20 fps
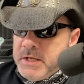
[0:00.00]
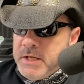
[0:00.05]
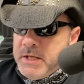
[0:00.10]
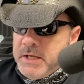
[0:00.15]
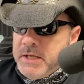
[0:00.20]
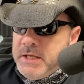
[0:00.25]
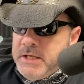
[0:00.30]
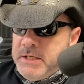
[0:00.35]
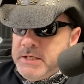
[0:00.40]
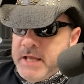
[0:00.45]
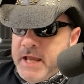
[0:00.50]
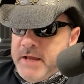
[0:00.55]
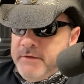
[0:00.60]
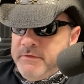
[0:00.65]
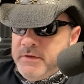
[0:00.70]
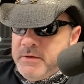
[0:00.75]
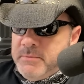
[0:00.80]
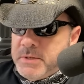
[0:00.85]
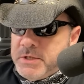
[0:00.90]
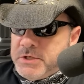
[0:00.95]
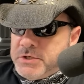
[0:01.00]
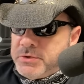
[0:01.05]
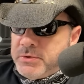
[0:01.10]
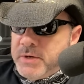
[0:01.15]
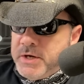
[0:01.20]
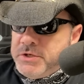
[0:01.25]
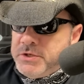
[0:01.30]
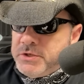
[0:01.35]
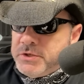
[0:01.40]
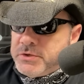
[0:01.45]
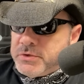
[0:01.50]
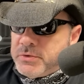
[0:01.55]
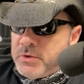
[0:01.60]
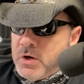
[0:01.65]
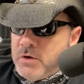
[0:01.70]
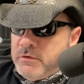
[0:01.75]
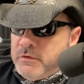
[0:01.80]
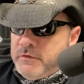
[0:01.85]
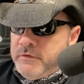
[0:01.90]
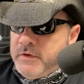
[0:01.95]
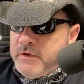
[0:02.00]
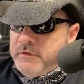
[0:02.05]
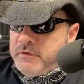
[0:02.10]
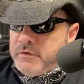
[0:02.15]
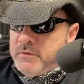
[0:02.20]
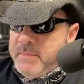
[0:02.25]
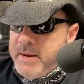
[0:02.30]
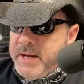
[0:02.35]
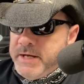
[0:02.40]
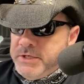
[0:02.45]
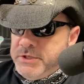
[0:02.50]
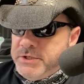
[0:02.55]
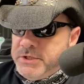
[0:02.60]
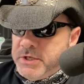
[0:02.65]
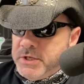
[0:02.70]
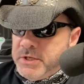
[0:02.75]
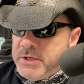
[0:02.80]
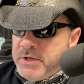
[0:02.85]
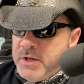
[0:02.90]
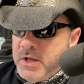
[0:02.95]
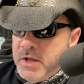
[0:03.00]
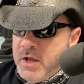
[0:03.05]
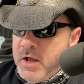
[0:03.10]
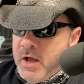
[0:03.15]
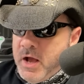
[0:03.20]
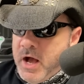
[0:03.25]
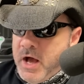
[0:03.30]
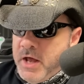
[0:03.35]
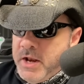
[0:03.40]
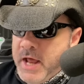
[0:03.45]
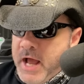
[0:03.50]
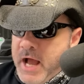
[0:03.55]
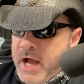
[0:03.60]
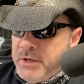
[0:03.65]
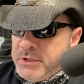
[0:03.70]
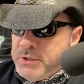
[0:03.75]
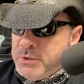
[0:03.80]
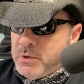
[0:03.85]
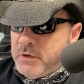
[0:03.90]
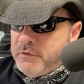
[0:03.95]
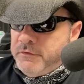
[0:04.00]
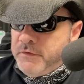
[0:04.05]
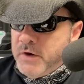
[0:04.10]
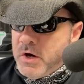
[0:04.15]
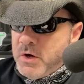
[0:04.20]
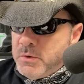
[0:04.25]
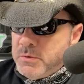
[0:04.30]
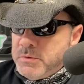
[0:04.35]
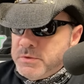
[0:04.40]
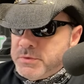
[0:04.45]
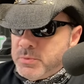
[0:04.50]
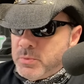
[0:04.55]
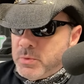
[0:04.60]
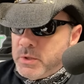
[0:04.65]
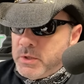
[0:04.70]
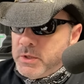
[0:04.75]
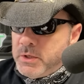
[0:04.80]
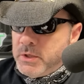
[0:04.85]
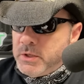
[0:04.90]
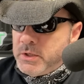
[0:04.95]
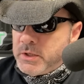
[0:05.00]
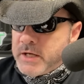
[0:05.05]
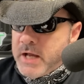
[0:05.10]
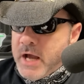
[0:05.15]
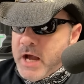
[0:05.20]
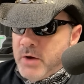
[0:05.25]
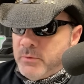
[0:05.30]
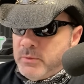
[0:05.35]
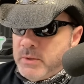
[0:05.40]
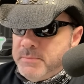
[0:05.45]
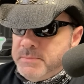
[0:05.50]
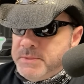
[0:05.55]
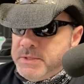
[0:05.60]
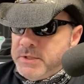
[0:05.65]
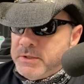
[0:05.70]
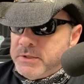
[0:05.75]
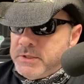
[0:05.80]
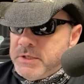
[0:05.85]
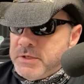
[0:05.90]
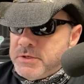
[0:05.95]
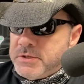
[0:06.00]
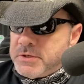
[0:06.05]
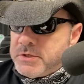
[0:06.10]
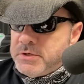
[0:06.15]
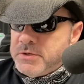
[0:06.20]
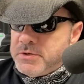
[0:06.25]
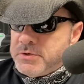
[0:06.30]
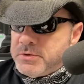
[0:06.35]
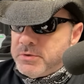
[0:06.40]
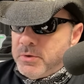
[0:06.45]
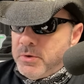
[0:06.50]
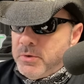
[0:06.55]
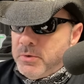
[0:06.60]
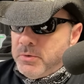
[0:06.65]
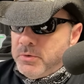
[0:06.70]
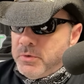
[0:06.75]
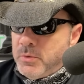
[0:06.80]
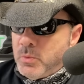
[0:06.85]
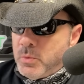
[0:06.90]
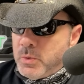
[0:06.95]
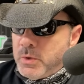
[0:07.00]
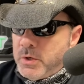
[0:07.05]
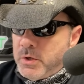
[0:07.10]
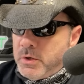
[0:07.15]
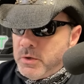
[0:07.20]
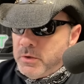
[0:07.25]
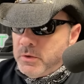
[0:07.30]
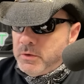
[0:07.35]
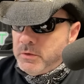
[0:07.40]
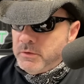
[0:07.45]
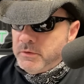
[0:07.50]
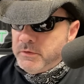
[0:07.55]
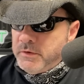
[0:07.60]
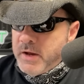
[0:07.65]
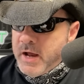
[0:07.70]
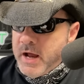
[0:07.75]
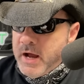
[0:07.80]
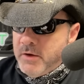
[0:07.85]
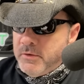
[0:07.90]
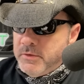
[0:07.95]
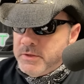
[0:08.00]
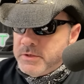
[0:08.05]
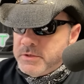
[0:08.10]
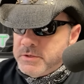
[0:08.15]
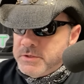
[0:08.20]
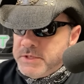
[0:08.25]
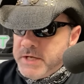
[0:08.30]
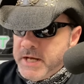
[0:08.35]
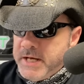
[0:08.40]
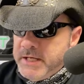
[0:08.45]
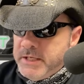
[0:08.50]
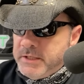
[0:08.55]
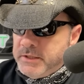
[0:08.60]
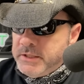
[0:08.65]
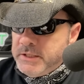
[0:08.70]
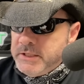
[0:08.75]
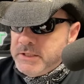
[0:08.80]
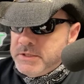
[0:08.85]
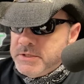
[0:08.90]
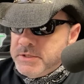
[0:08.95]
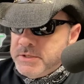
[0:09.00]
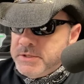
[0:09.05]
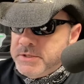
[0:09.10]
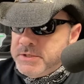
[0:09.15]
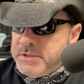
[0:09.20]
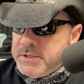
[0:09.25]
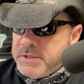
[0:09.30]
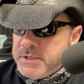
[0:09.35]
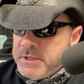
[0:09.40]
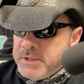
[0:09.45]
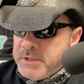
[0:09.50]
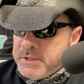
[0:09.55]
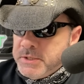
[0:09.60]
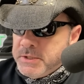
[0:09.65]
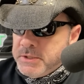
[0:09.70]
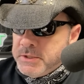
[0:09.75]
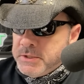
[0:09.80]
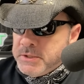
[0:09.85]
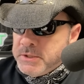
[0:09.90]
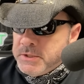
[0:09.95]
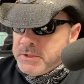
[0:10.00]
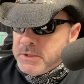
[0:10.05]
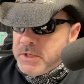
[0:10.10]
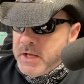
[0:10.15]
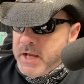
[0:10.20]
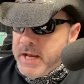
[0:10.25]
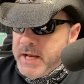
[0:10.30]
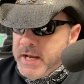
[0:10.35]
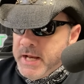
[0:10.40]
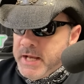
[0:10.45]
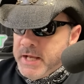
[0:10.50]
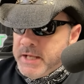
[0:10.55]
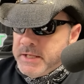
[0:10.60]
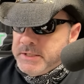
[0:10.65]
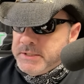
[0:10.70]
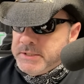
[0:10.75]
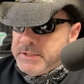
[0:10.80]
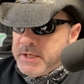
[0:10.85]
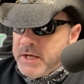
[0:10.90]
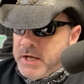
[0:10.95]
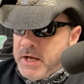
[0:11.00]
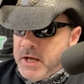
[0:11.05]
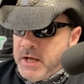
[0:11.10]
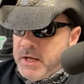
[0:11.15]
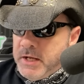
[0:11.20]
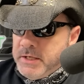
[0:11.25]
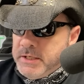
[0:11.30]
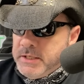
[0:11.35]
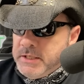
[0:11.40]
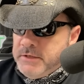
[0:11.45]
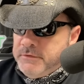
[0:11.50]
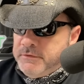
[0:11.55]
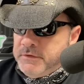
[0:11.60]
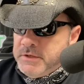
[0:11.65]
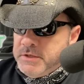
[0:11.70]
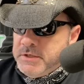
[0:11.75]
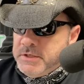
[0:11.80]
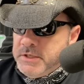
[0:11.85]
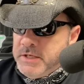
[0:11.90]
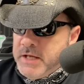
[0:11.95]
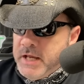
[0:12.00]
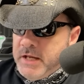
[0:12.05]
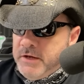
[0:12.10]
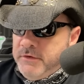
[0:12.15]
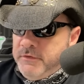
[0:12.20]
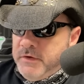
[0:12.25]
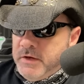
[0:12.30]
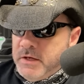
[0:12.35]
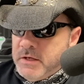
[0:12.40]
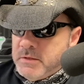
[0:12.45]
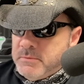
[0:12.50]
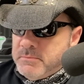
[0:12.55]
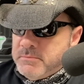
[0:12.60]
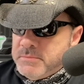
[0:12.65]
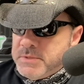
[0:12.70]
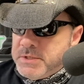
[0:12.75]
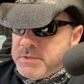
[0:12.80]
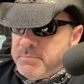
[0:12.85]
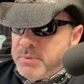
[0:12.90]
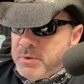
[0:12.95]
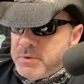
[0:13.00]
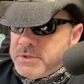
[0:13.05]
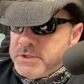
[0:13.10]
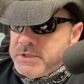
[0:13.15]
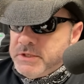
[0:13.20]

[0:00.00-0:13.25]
he gave him a treasure trove of information on how UFOs work, how reptilians control the world, how there's aliens, and even gave him supposedly